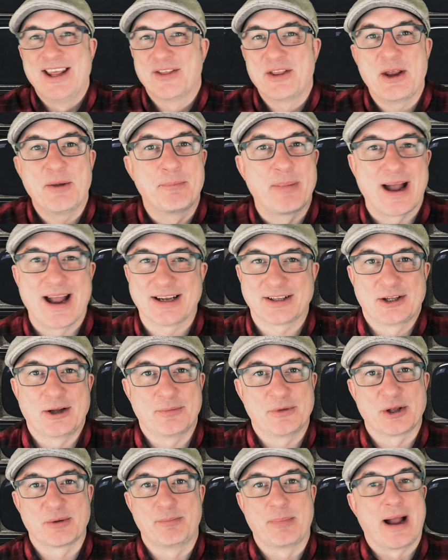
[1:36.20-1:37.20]
they packed up
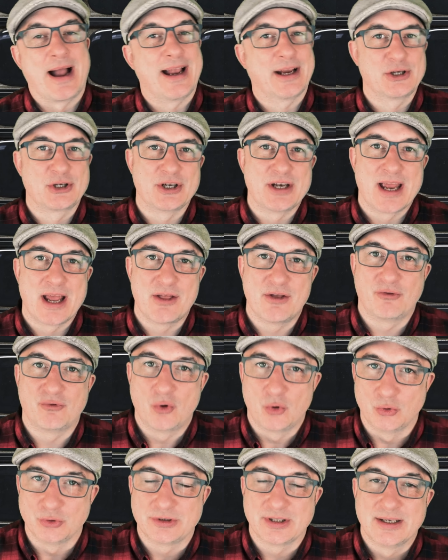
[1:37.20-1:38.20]
their bags and hit the
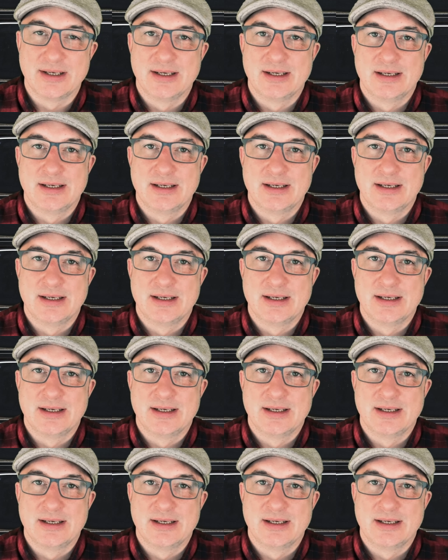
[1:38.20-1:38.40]
road.